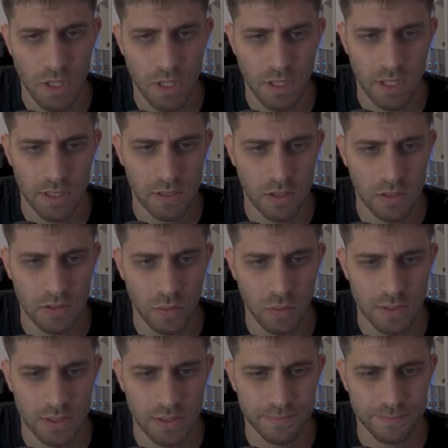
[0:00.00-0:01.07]
Yeah, it's not so
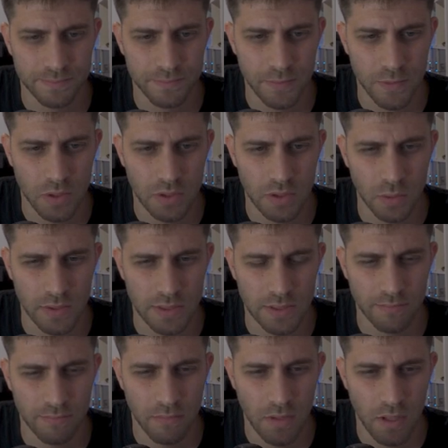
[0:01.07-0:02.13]
easy. Not so easy.
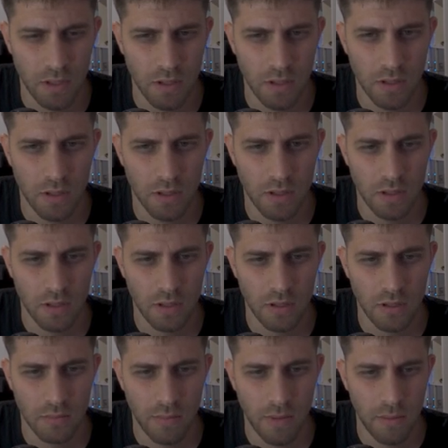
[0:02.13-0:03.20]

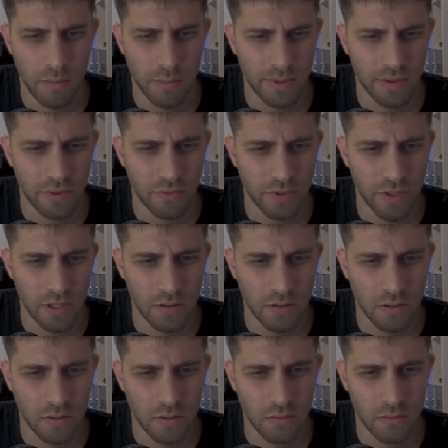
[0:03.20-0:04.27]
Maybe b3, you
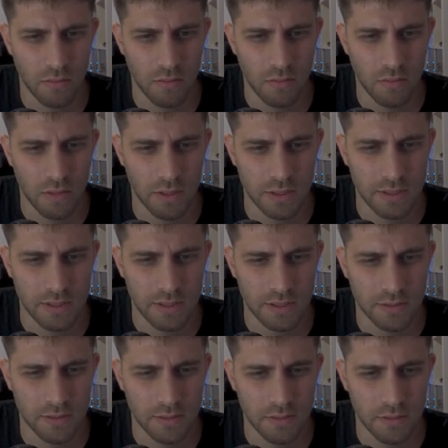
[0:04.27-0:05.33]
know? Or
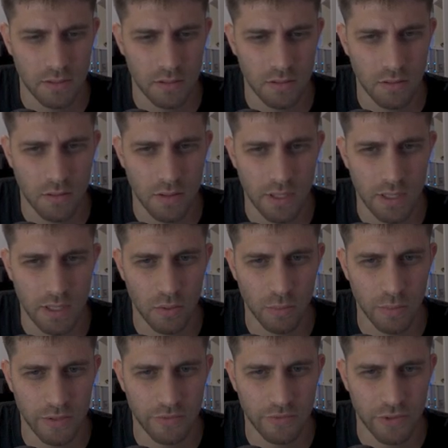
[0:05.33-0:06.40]
I need to
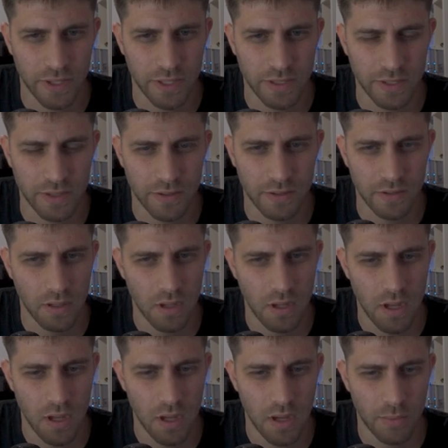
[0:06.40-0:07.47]
be afraid here.
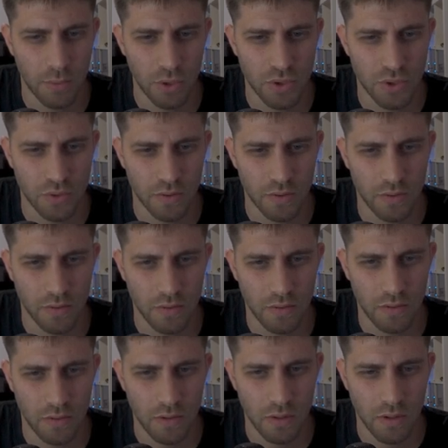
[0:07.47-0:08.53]
I'm not sure.
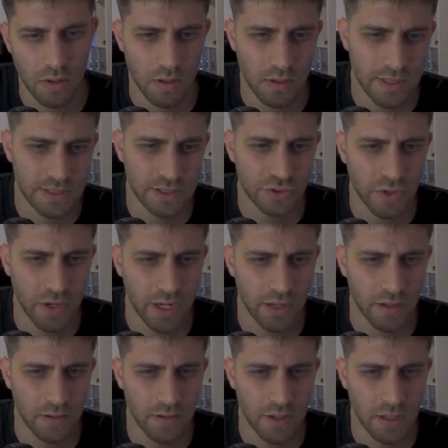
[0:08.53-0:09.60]
Let's try,
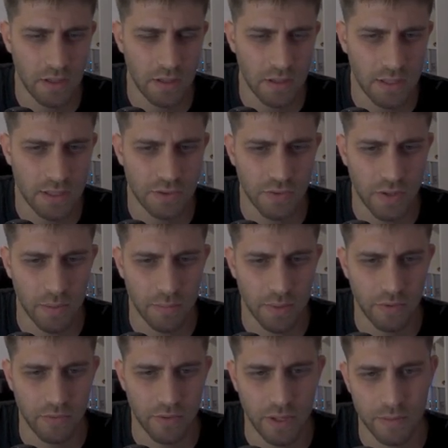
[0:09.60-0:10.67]
right? Let's try
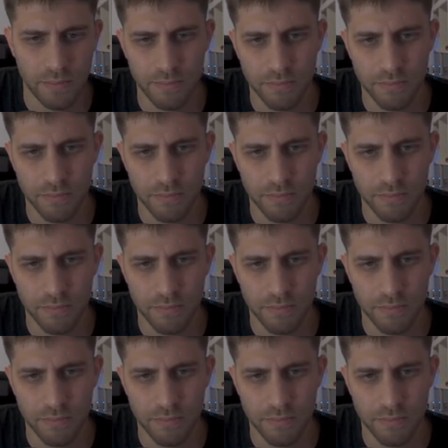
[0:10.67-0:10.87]
b3.